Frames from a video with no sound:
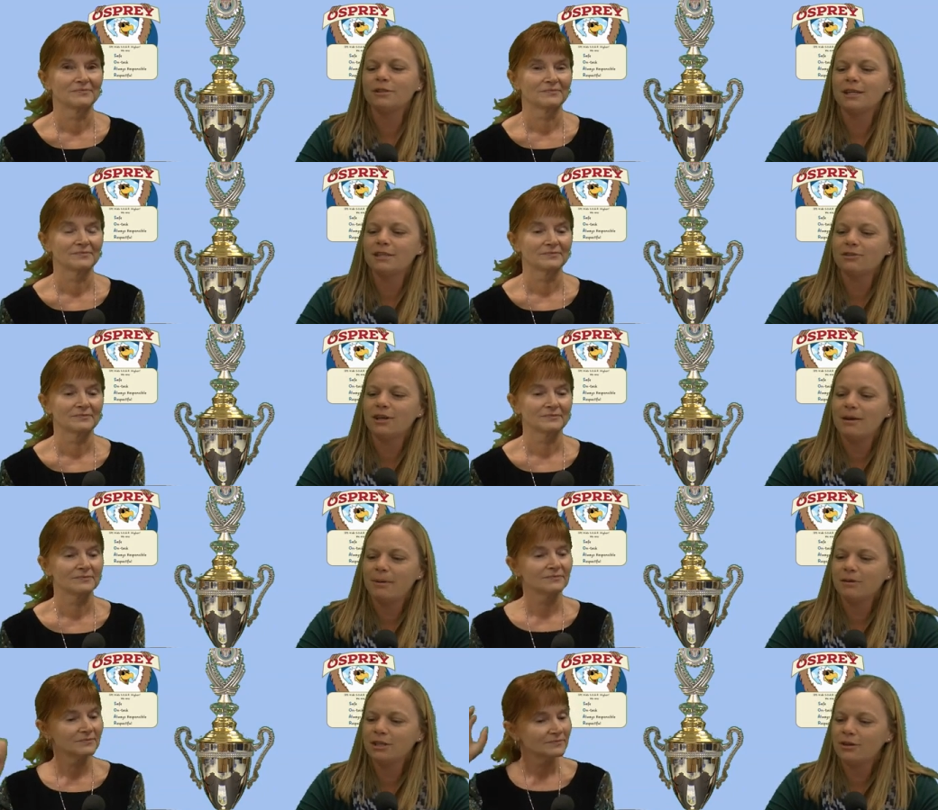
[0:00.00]
Speaker 1: is our Camp Out
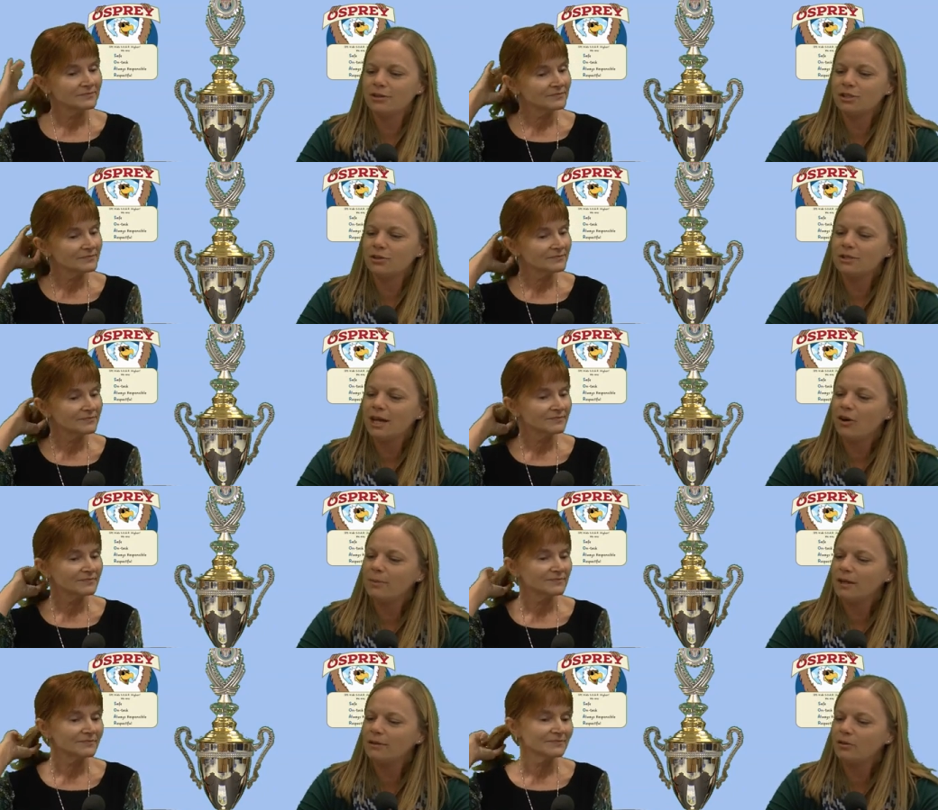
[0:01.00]
Challenge. So tell me
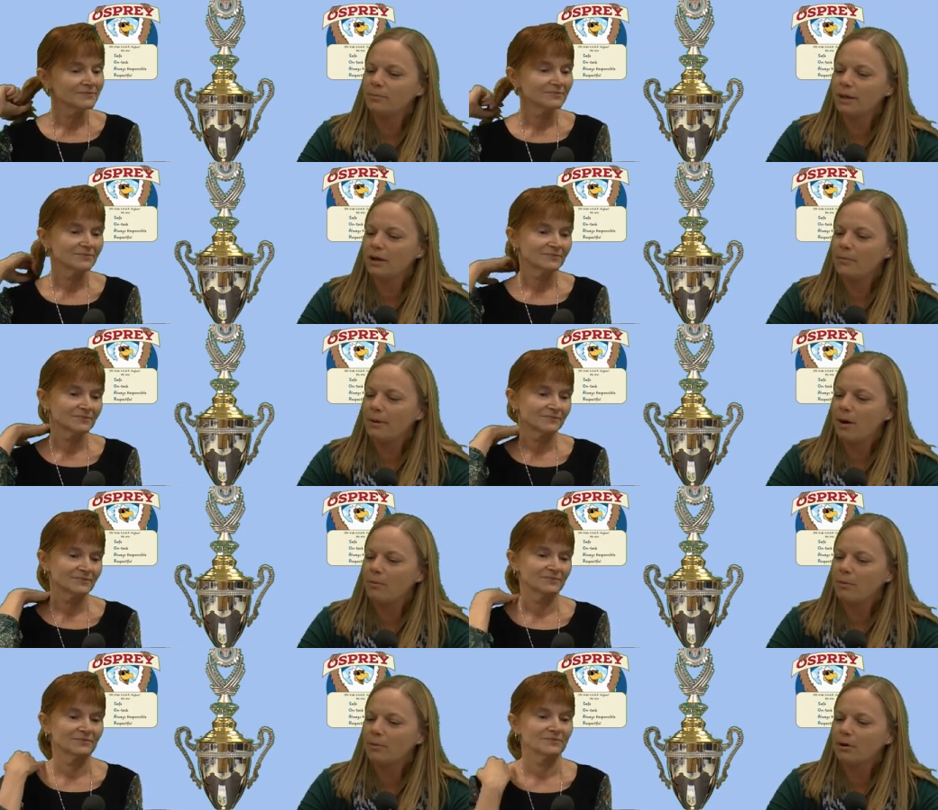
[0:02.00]
a little bit about what
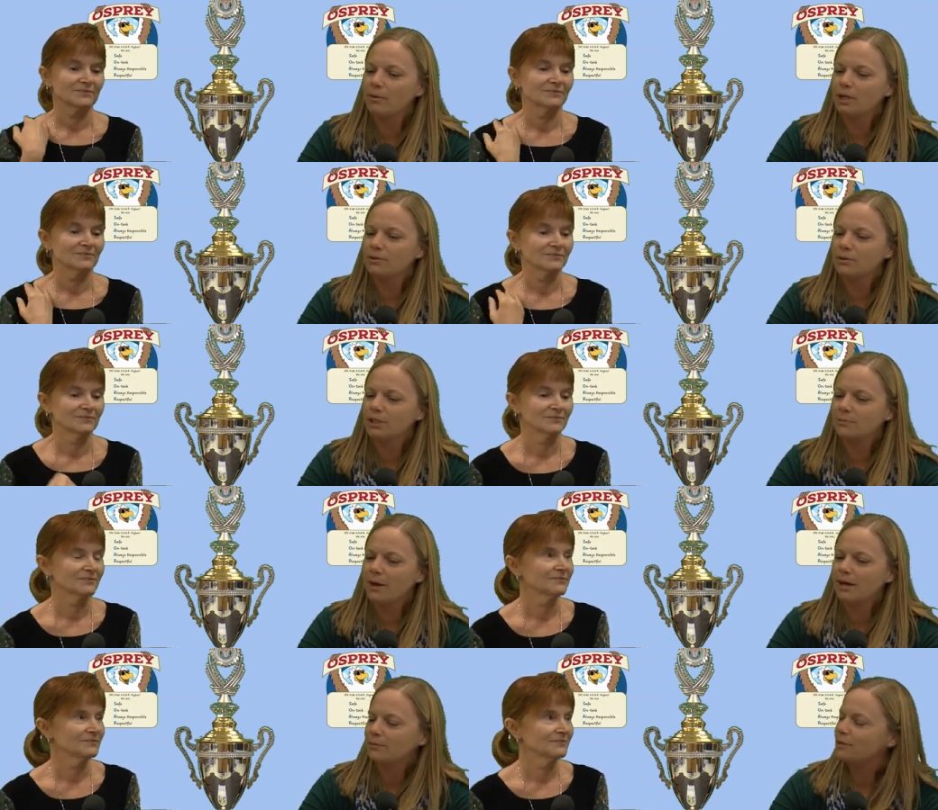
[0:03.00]
we're going to
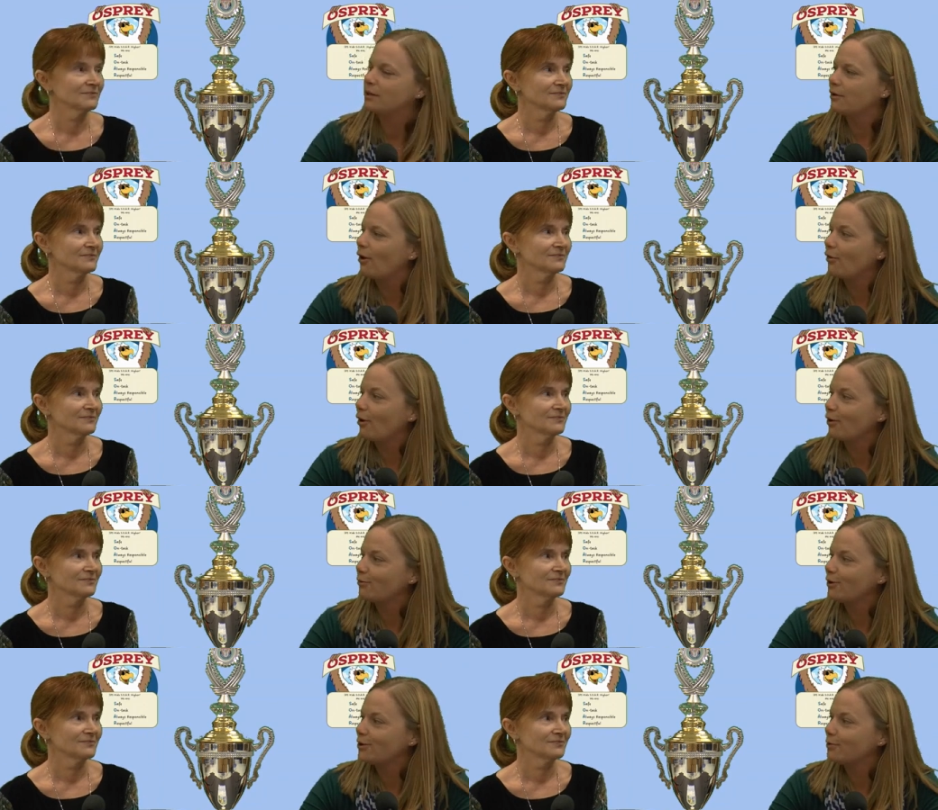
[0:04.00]
expect with all the hard
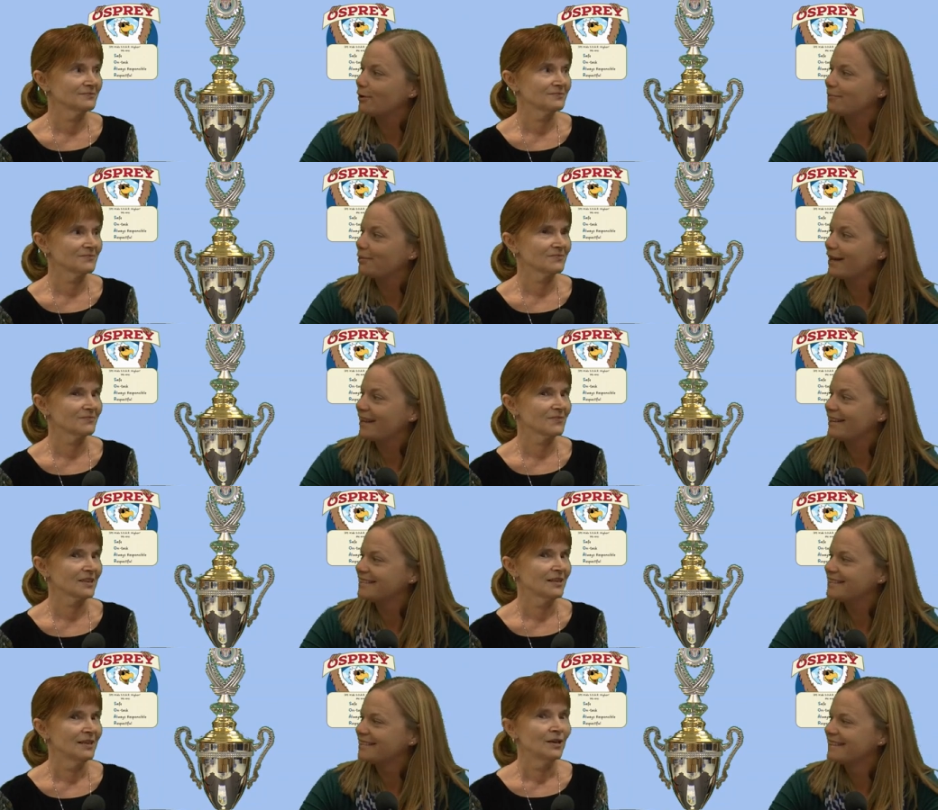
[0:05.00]
work you put in planning us.
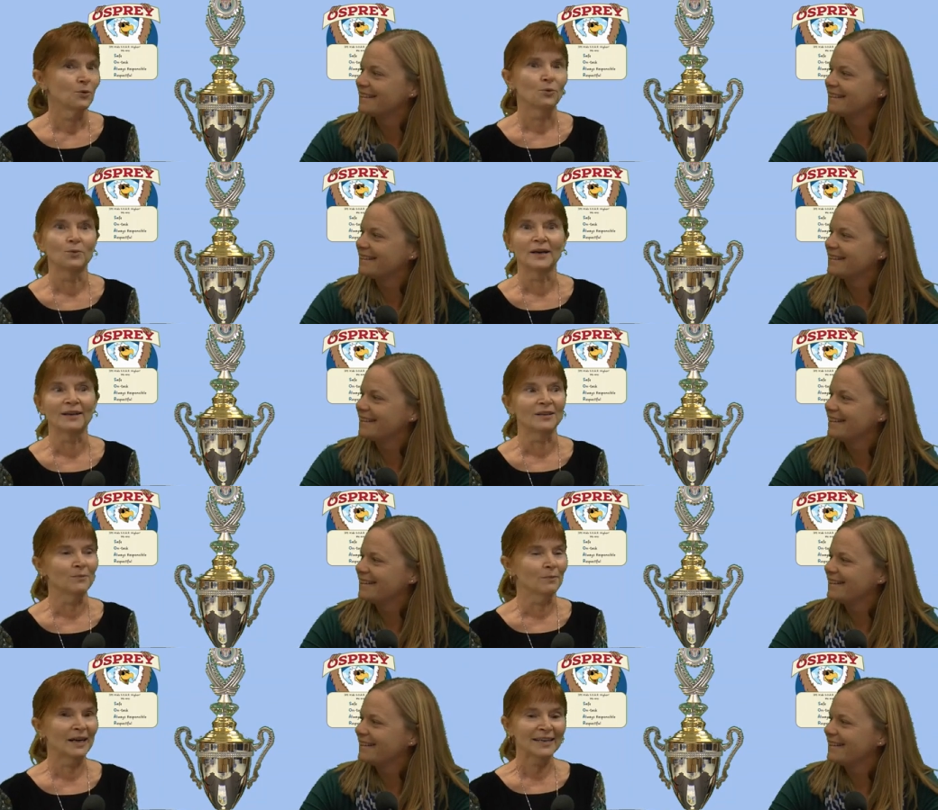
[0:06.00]
Speaker 2: Well,
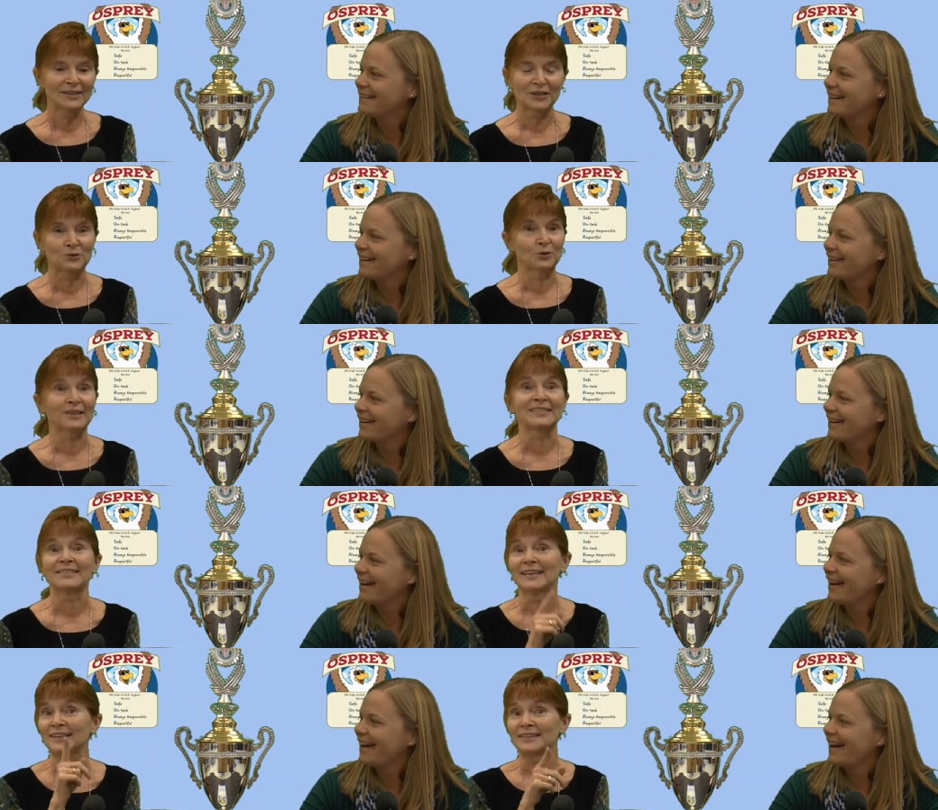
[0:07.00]
my hard work is
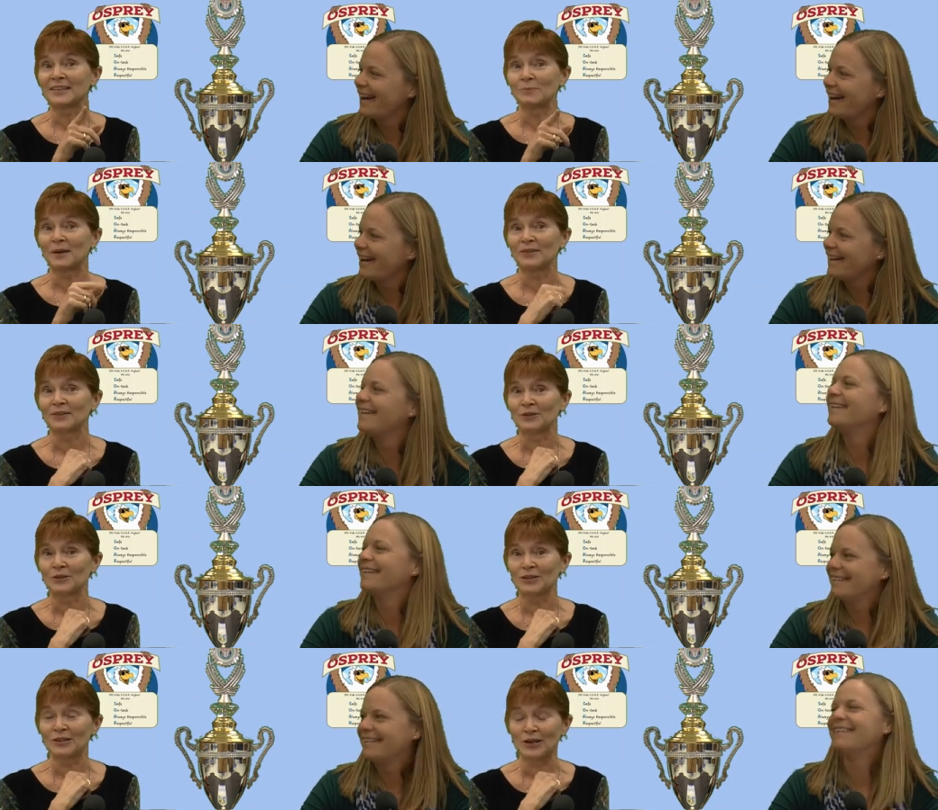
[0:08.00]
nothing compared to
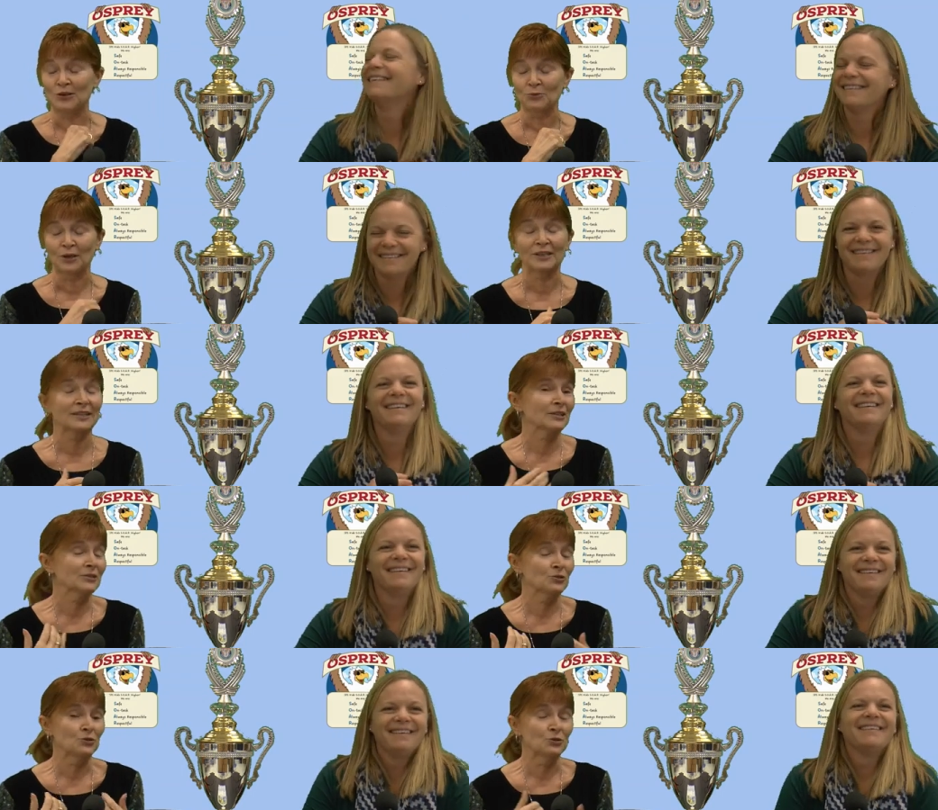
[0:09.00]
your hard work because
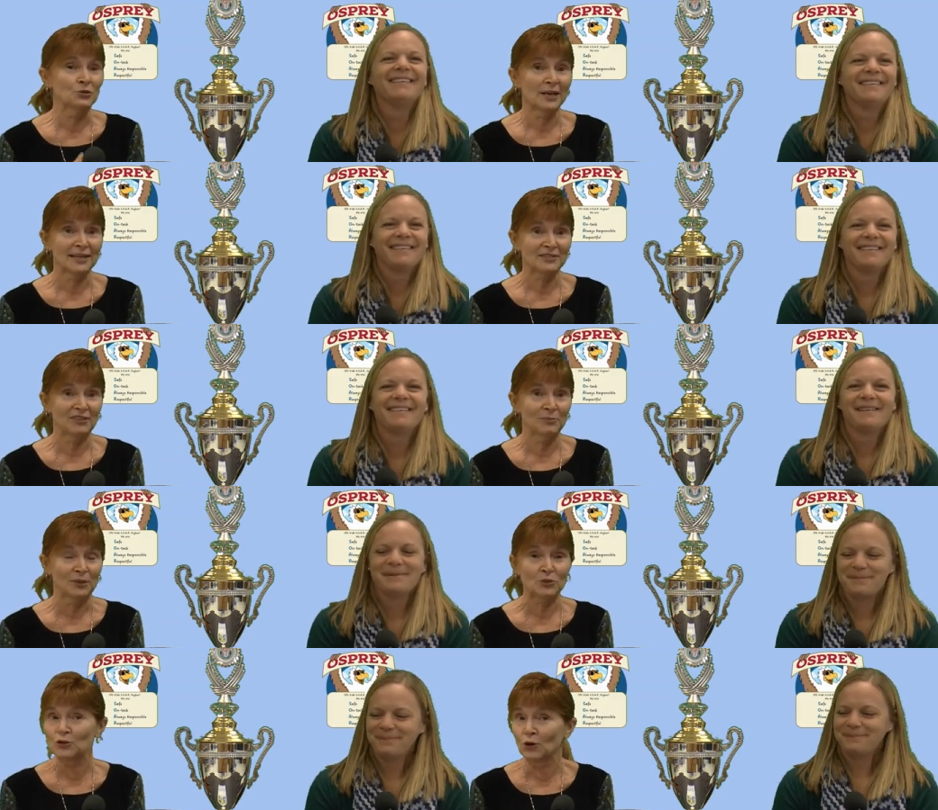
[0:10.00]
you guys have been
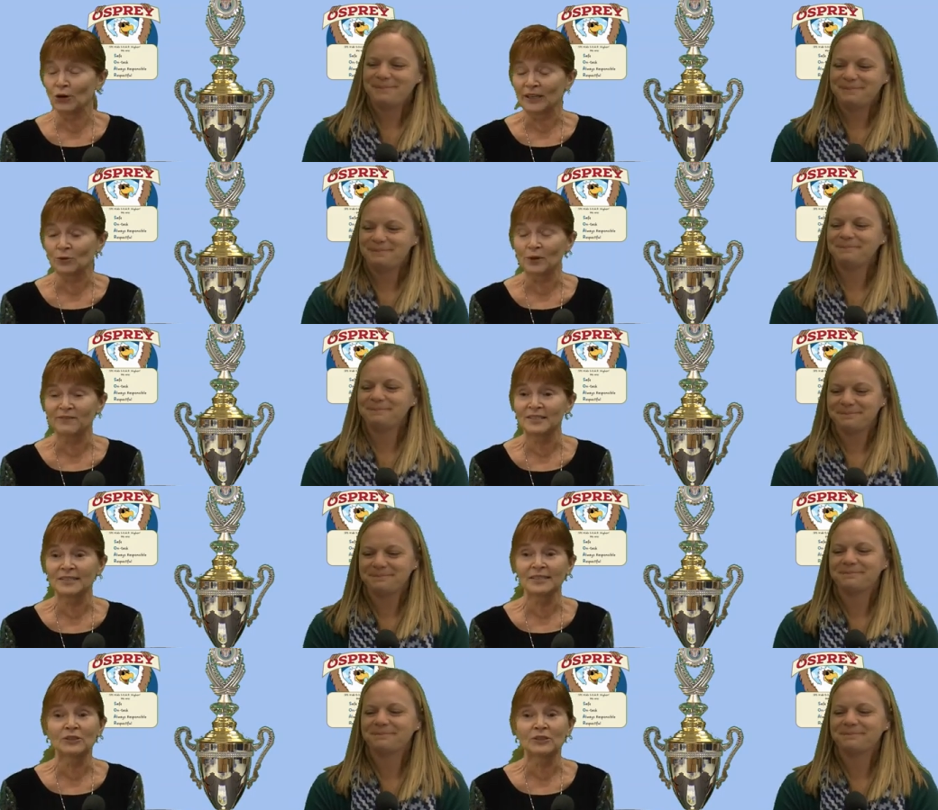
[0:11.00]
soaring. We've seen